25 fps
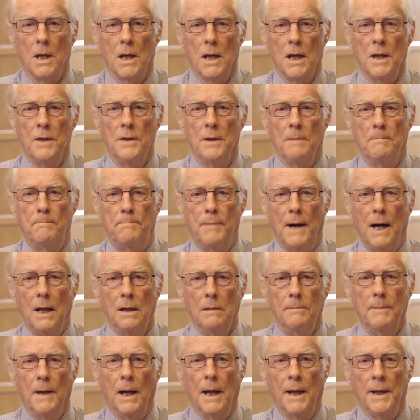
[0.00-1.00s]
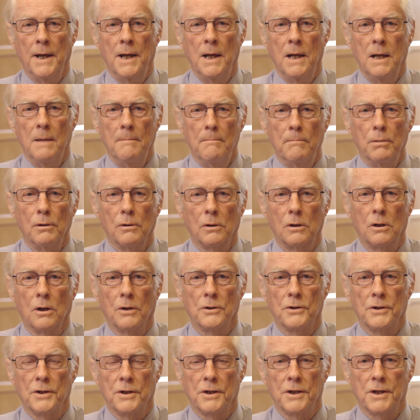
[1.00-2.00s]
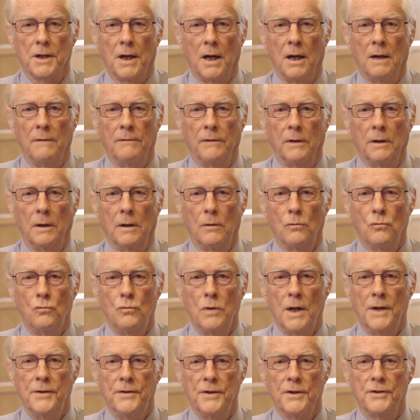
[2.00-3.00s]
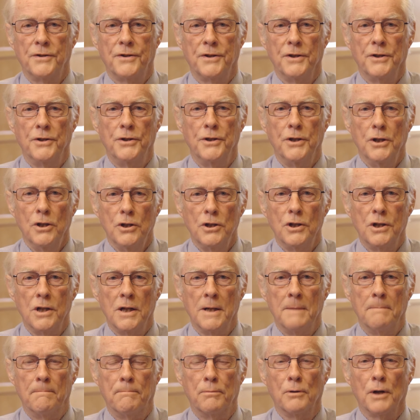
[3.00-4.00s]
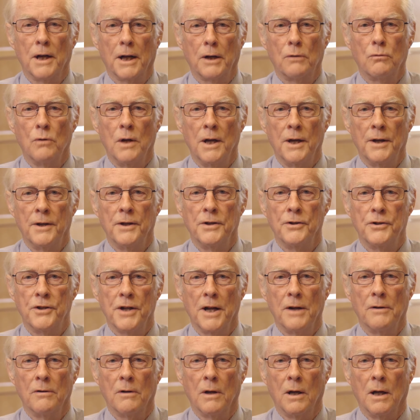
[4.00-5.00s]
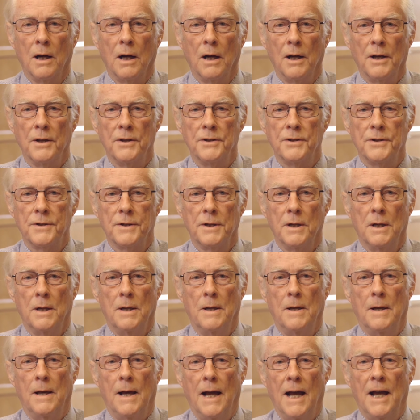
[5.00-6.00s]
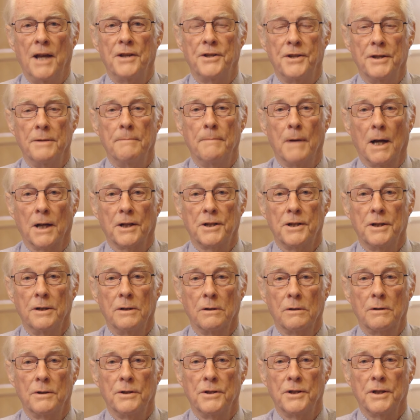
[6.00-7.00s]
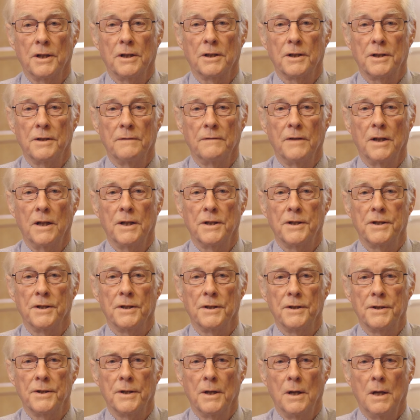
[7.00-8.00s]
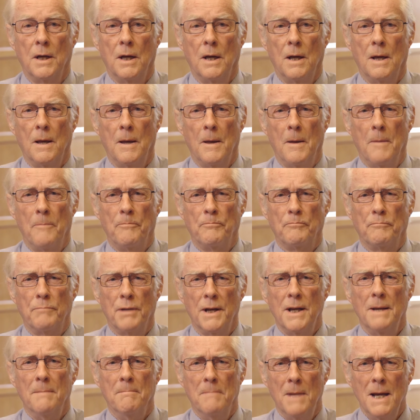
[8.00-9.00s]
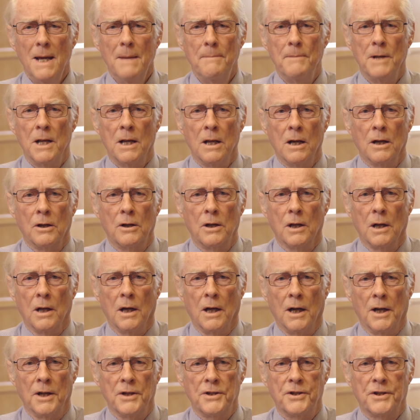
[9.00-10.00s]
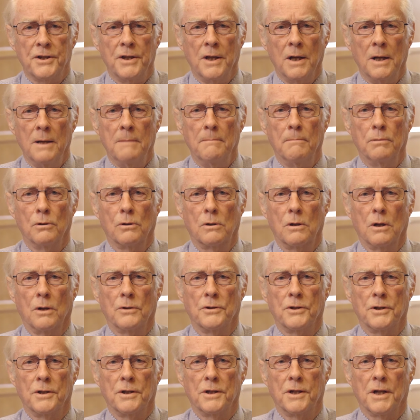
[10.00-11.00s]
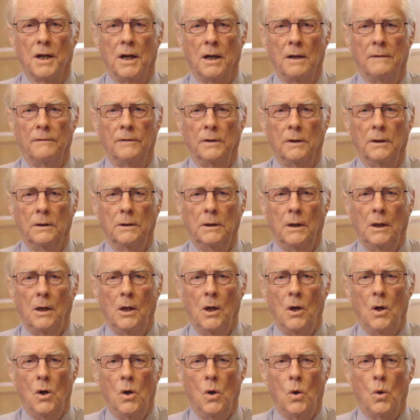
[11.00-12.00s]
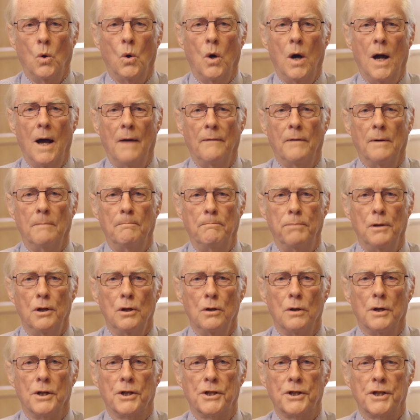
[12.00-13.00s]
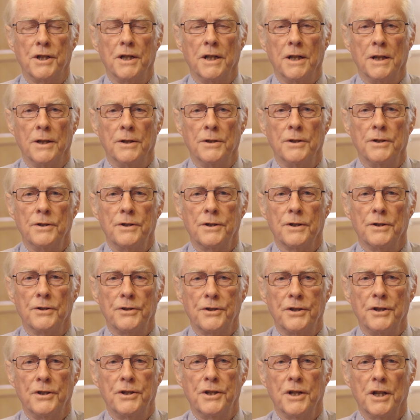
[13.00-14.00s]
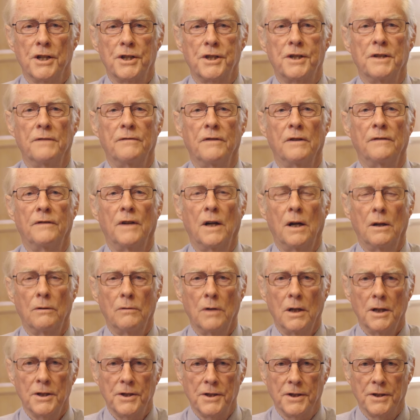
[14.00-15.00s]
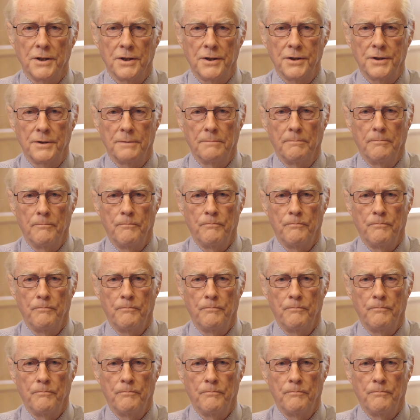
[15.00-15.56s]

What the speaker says: In the bulbar and limbal conjunctiva, redness is usually brick red and generalized, as in bacterial conjunctivitis, but it may be localized to the limbal conjunctiva or have a bluish tinge suggestive of iritis.